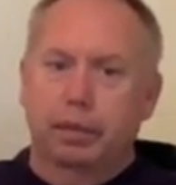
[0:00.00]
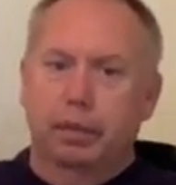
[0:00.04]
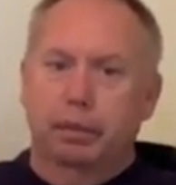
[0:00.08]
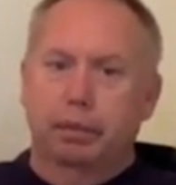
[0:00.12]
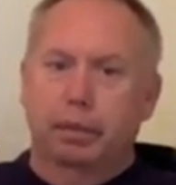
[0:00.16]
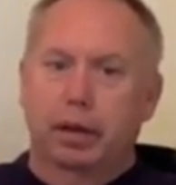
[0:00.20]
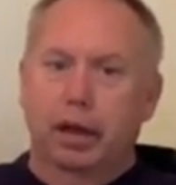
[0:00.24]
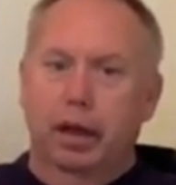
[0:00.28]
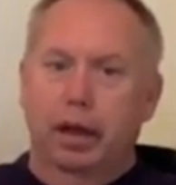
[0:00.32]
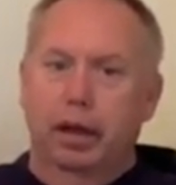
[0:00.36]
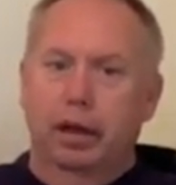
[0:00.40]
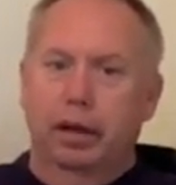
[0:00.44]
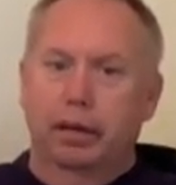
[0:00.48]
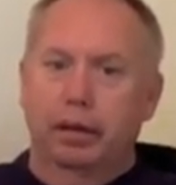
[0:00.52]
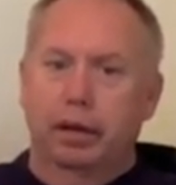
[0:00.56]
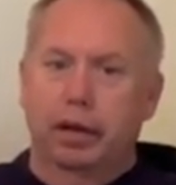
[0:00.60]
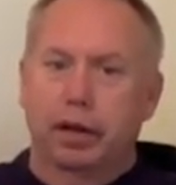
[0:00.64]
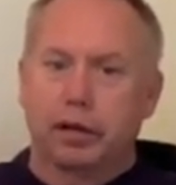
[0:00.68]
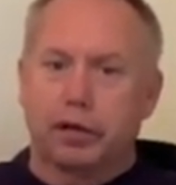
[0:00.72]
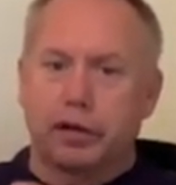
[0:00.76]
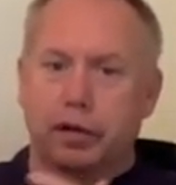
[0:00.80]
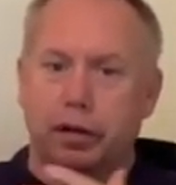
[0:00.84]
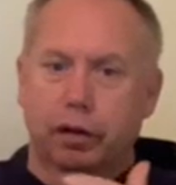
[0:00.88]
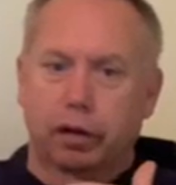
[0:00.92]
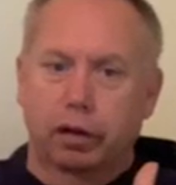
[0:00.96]
by
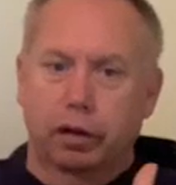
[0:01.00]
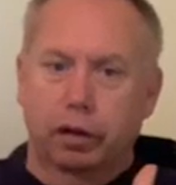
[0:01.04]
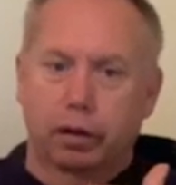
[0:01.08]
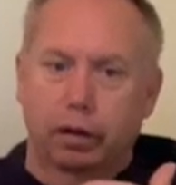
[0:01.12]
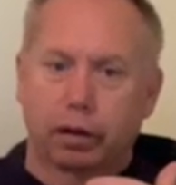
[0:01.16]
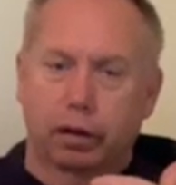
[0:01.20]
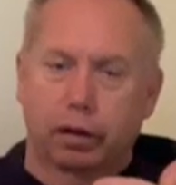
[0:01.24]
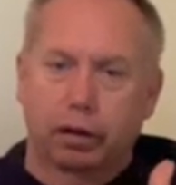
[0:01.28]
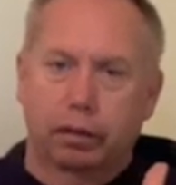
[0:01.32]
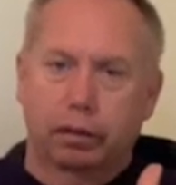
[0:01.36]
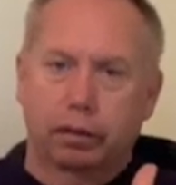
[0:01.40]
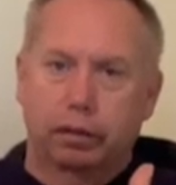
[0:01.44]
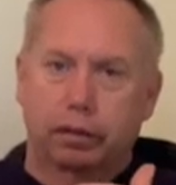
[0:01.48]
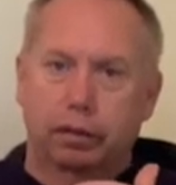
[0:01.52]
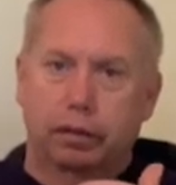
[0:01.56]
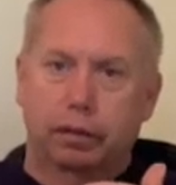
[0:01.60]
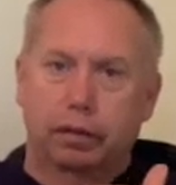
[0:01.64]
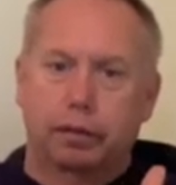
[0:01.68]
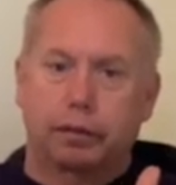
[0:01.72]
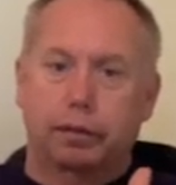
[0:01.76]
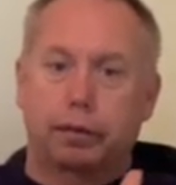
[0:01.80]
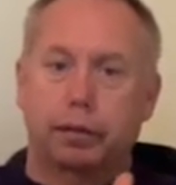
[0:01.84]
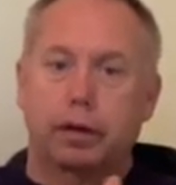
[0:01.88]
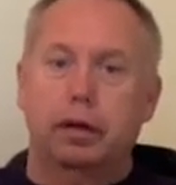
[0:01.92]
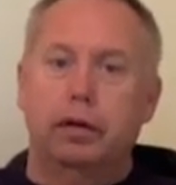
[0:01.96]
his or her
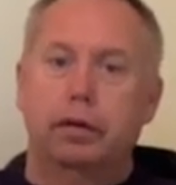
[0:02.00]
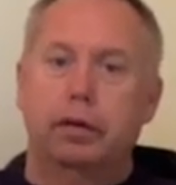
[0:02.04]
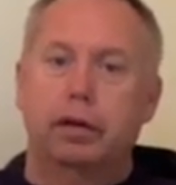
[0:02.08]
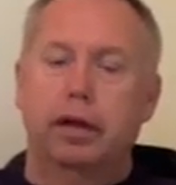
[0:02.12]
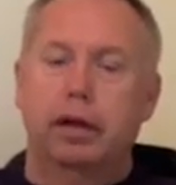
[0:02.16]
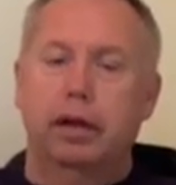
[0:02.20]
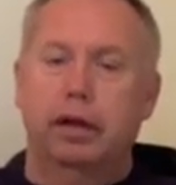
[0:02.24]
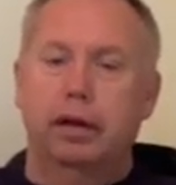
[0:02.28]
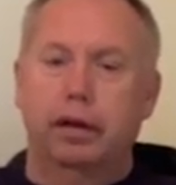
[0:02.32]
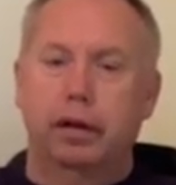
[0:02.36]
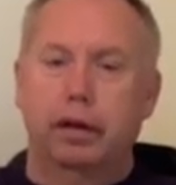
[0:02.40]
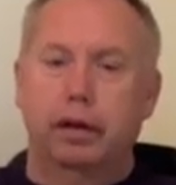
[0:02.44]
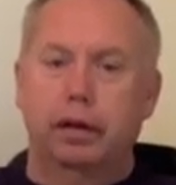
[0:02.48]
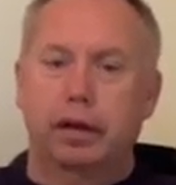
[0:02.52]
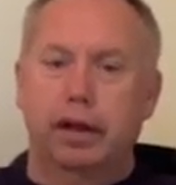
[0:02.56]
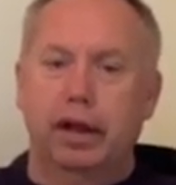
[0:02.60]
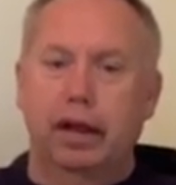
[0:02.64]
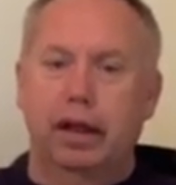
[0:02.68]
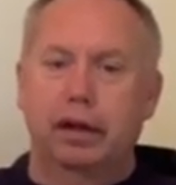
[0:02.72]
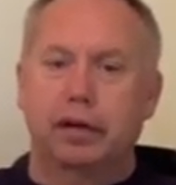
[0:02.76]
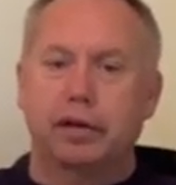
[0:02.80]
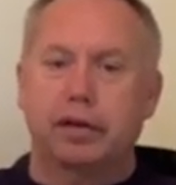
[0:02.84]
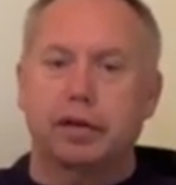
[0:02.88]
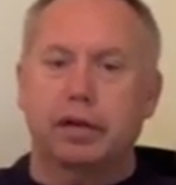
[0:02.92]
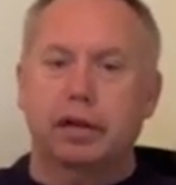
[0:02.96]
fruit, their
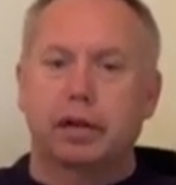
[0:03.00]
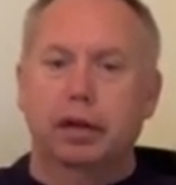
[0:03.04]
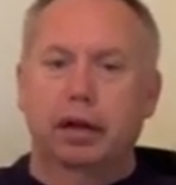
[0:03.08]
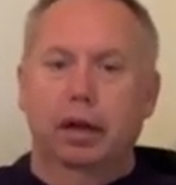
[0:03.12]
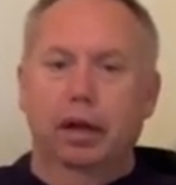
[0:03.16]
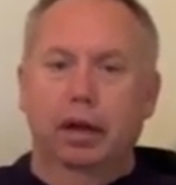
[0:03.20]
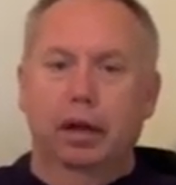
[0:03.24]
deeds.